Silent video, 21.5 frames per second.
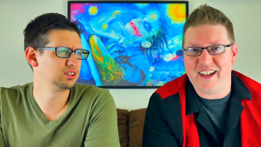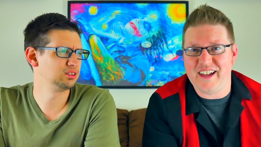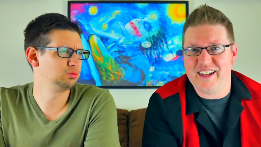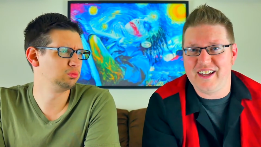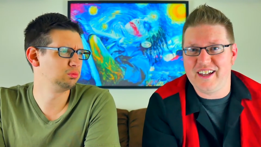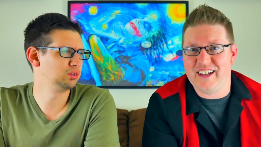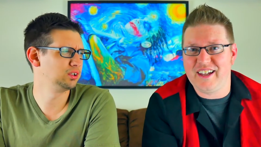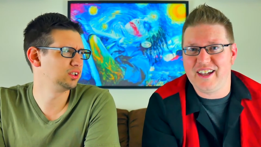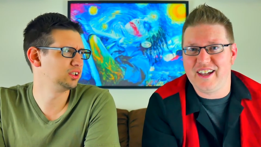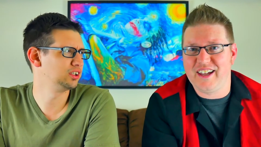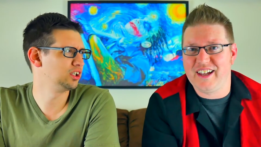Speaker 1: That,
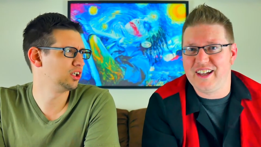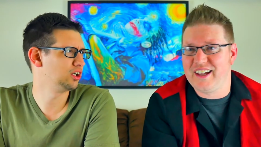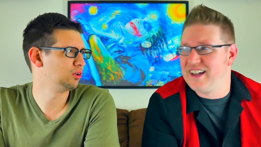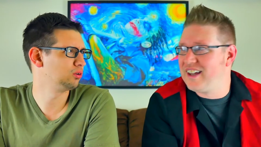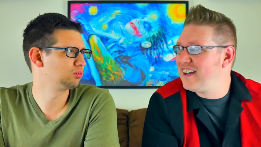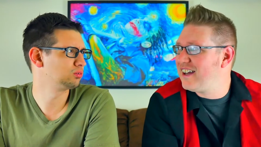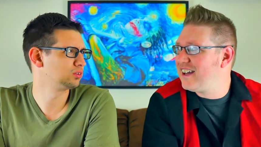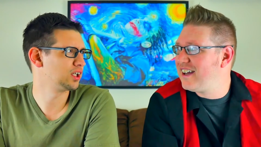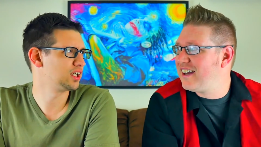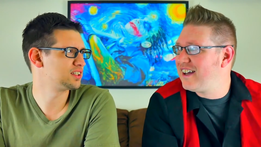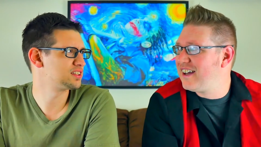what? No,
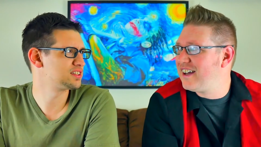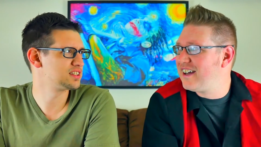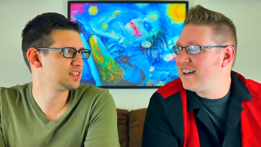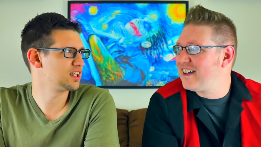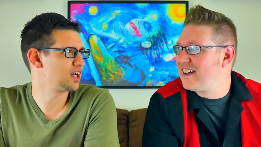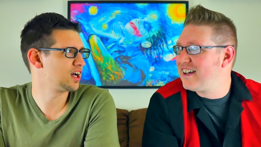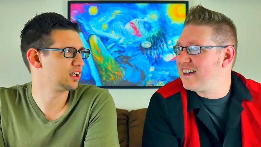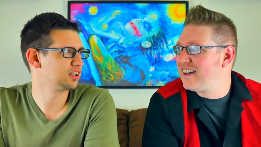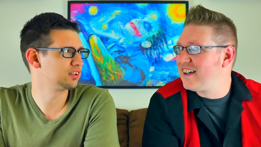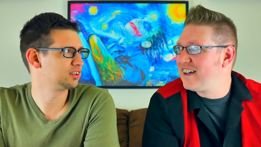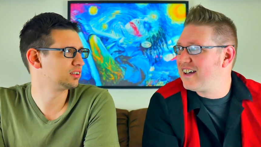that's
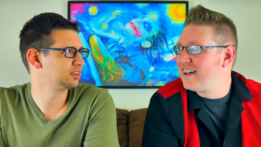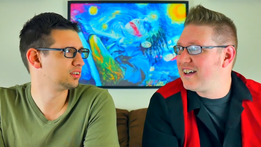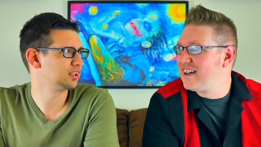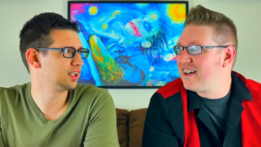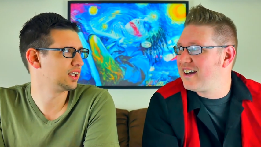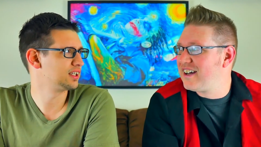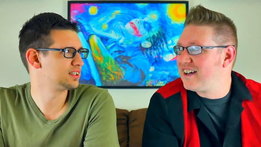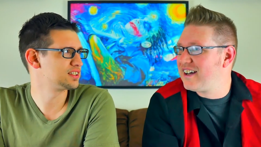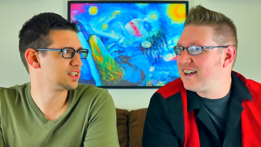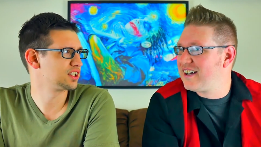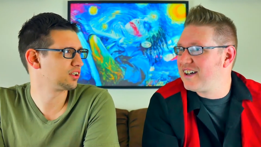not.
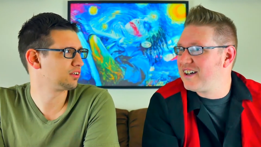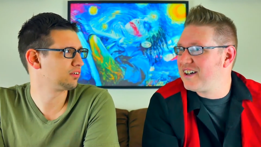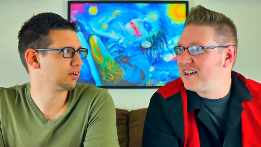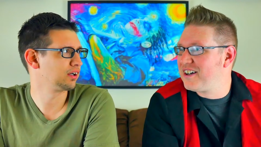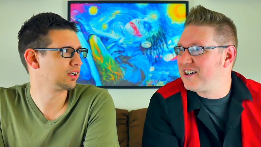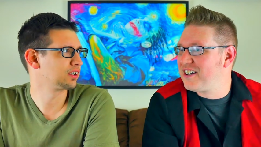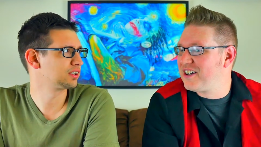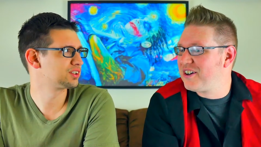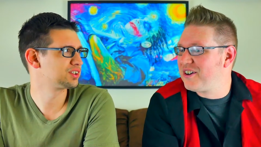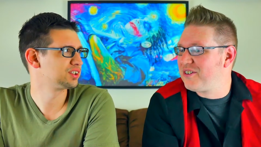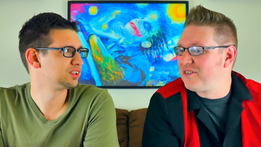That's
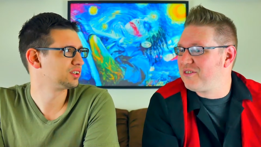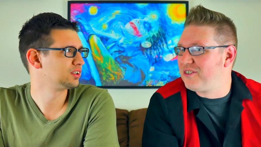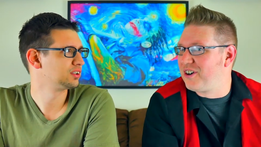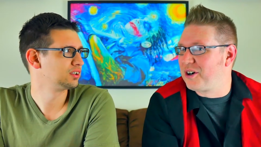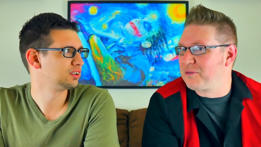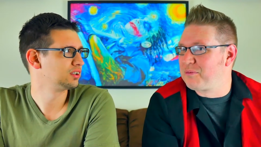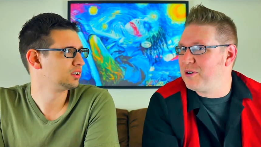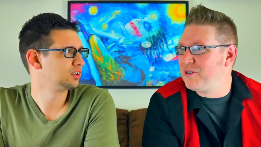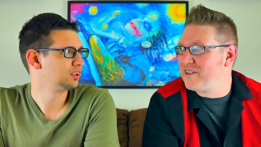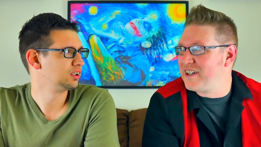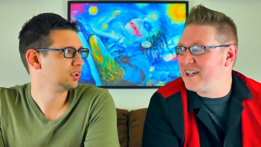incorrect. Wrong
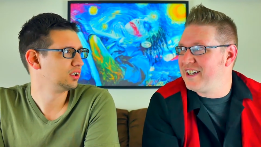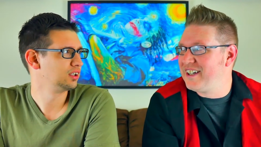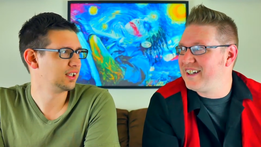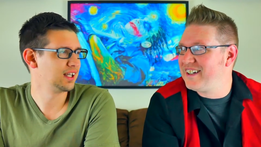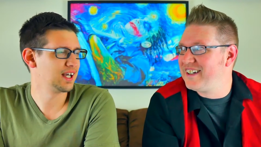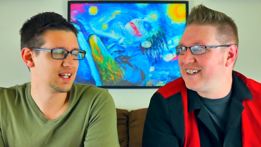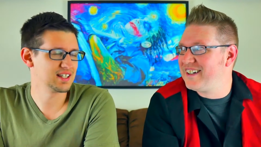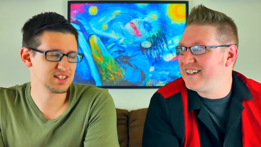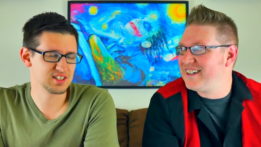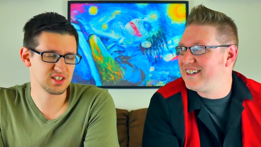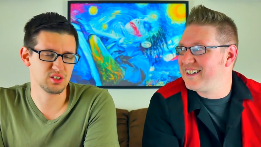movie?
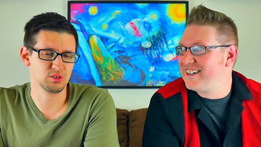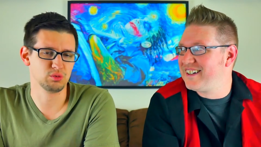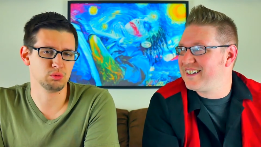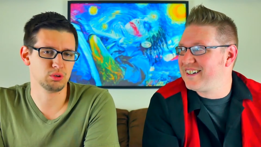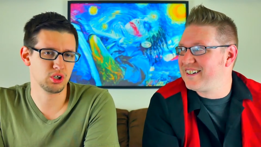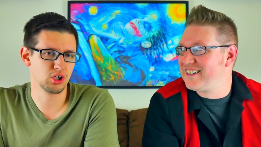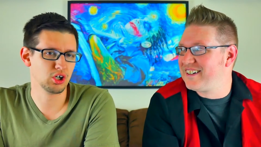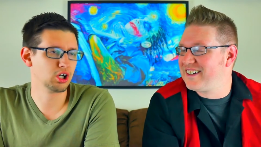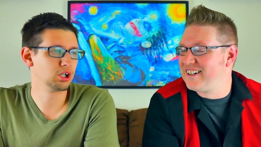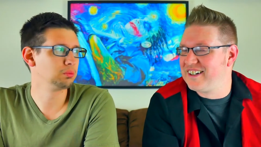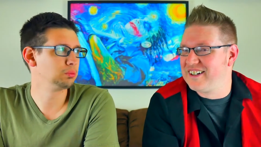That's the
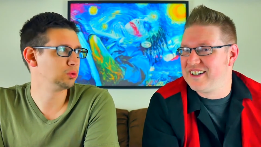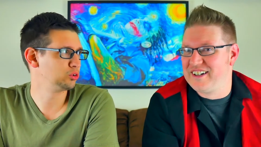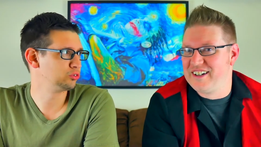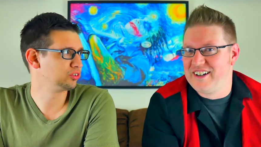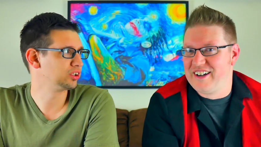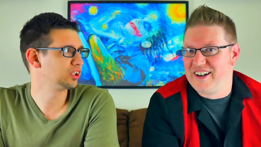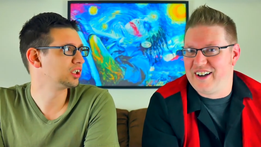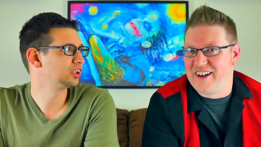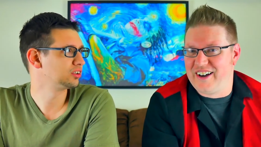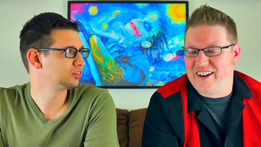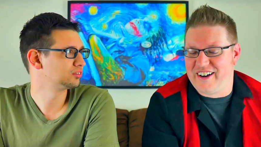wrong movie.
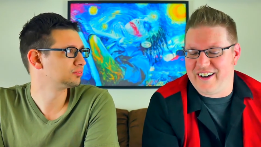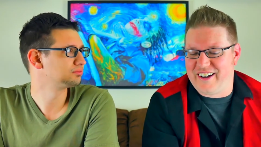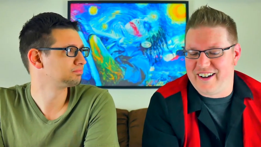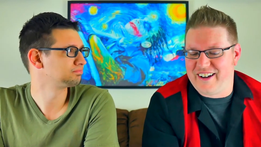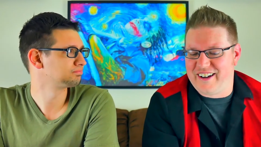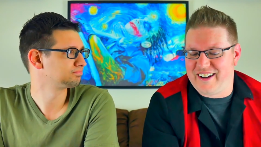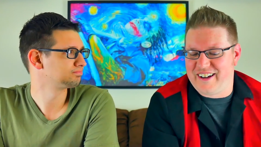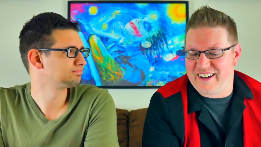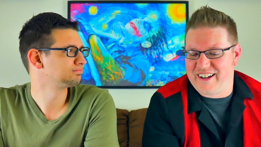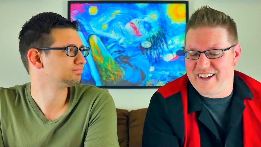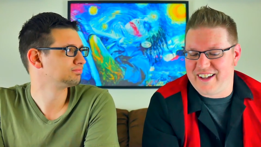
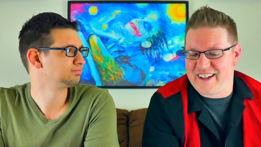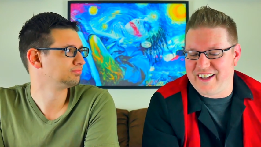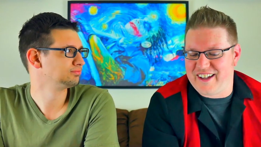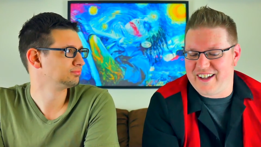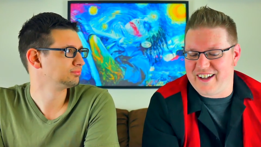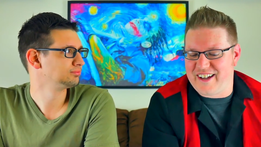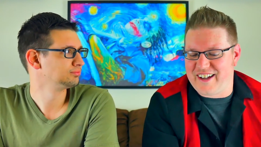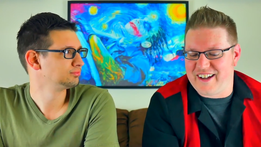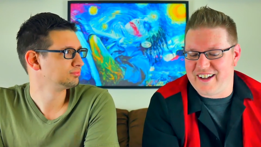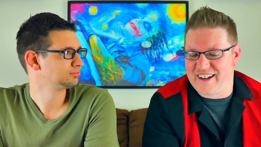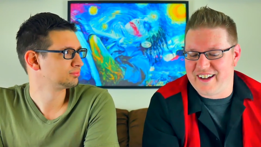Uh,
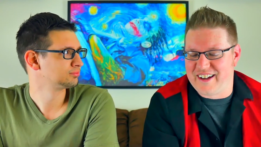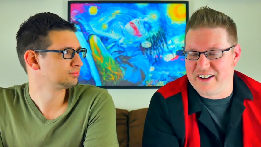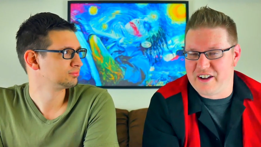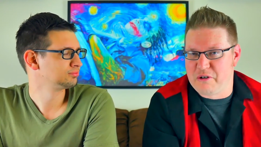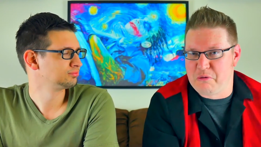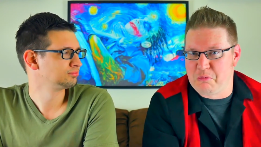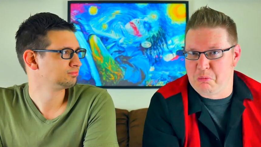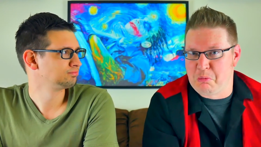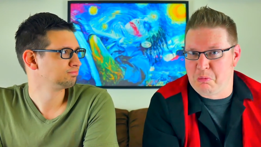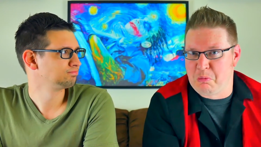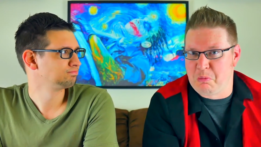yeah.
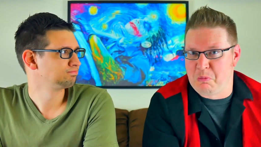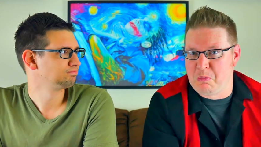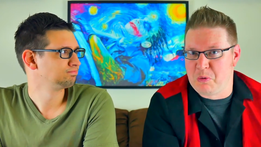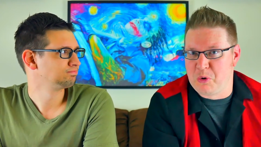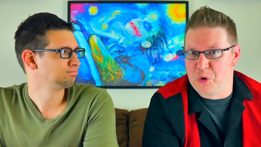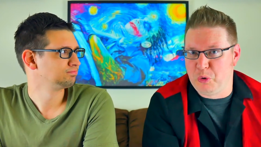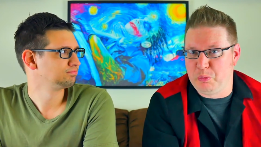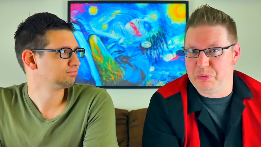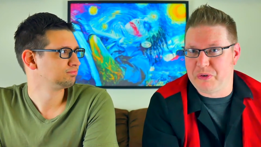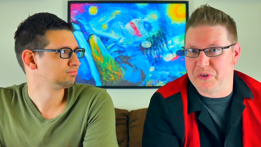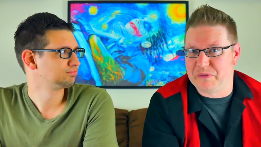
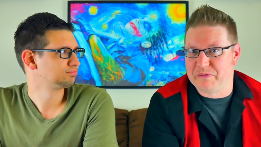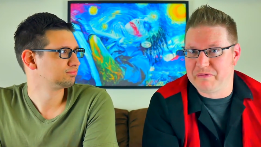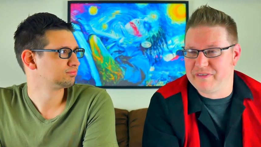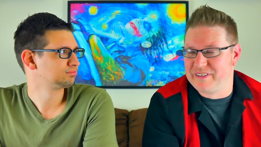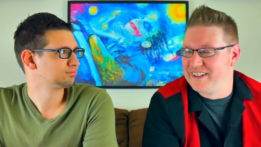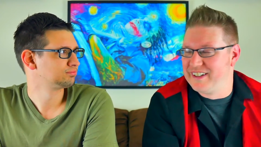Oops.